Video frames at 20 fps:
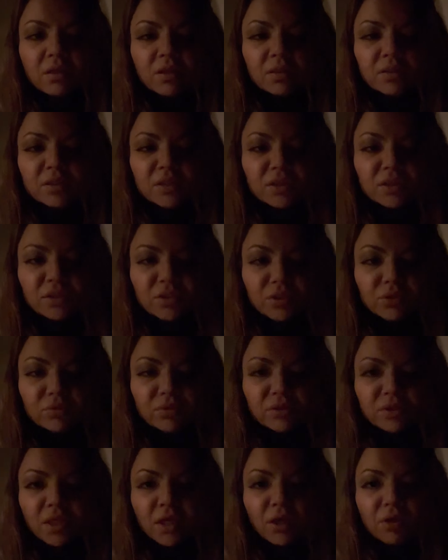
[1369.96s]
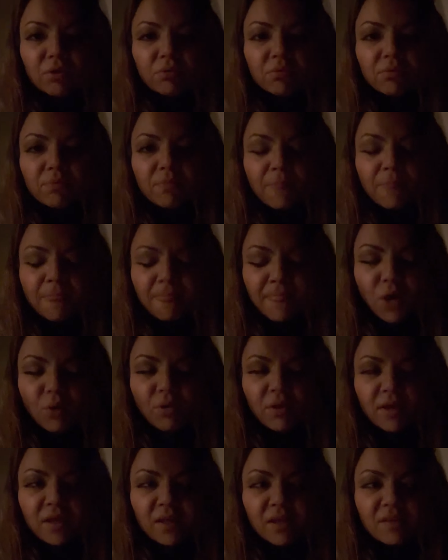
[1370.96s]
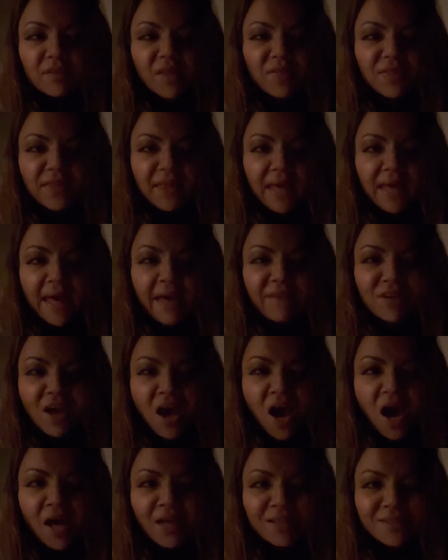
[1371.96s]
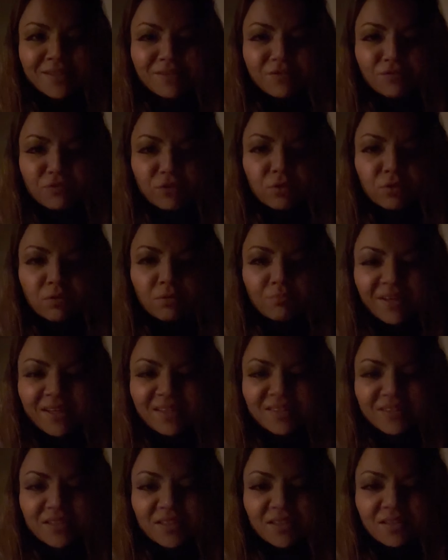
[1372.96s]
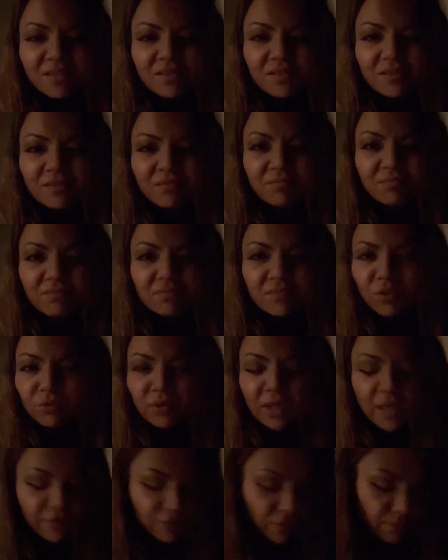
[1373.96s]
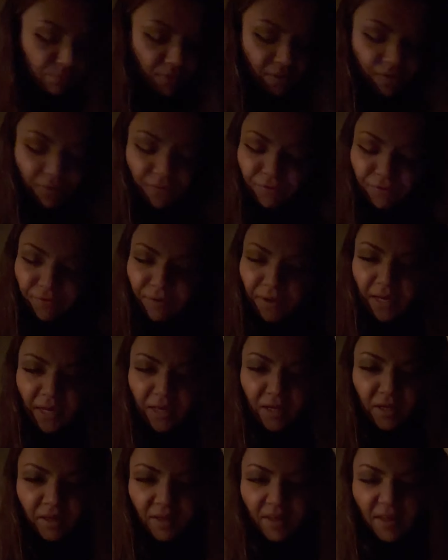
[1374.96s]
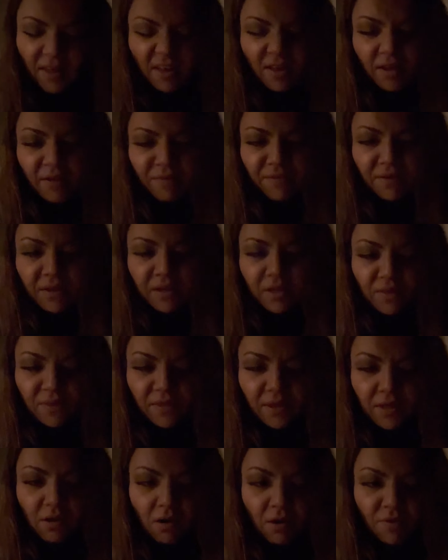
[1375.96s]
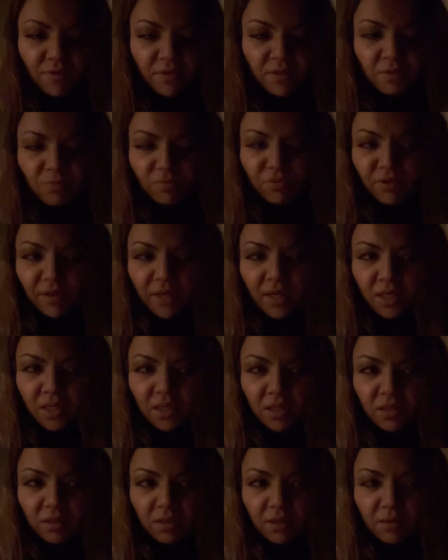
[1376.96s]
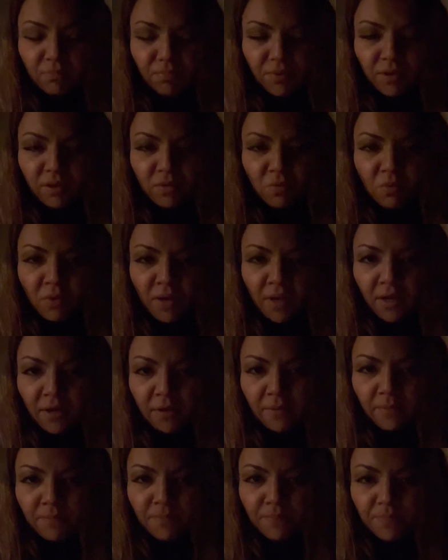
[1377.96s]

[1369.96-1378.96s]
to do so, knowing that they have God's full blessing. Don't ever be afraid of anything on this planet. Be aware.